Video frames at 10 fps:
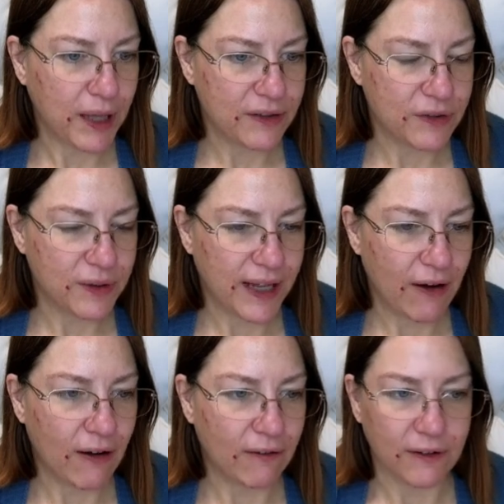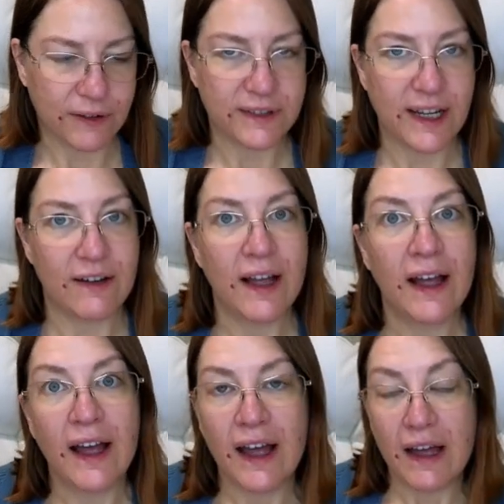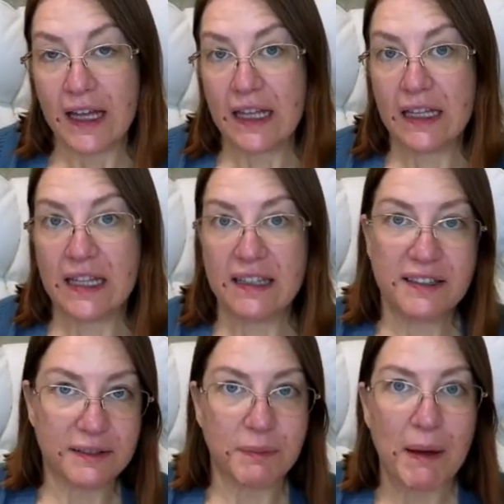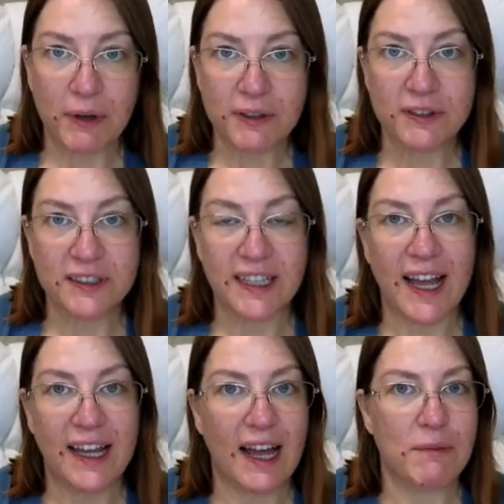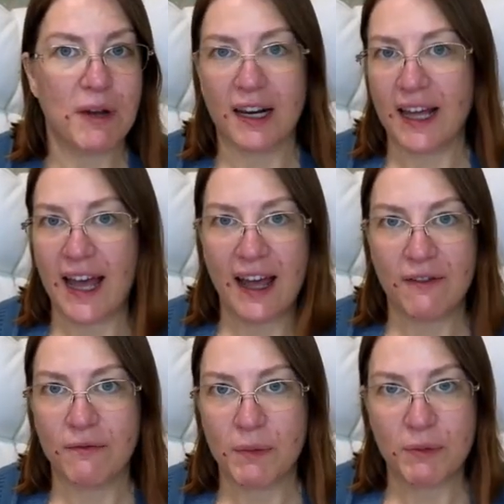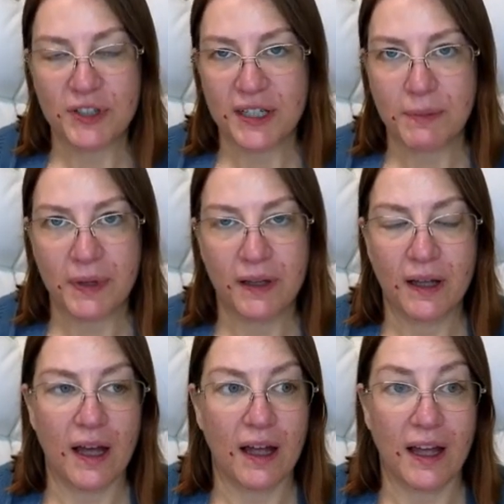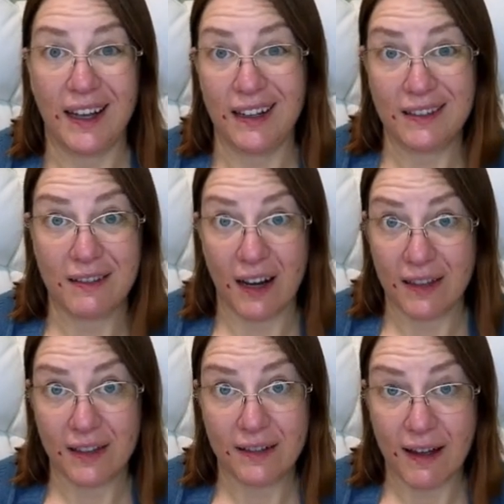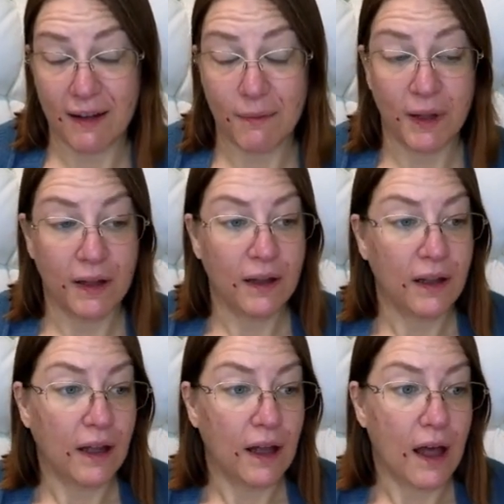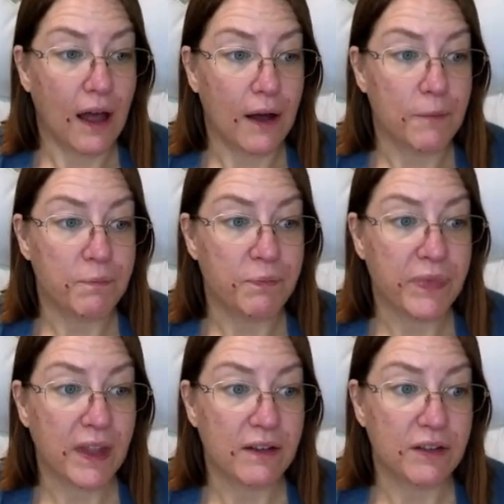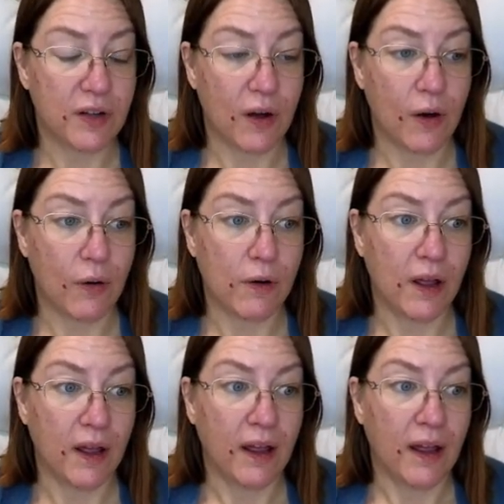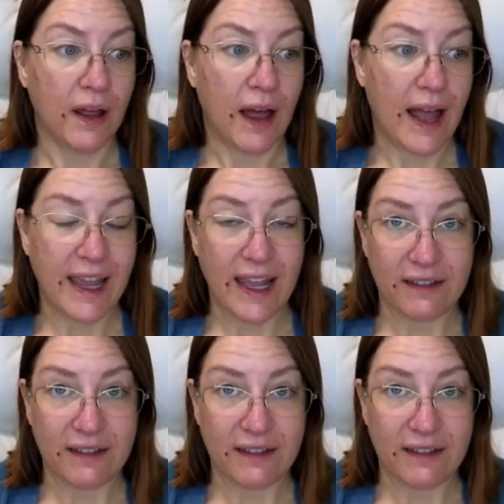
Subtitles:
to allow all roles. Now, this is my personal site. I'm not going to have membership, at least not at this time. So I can't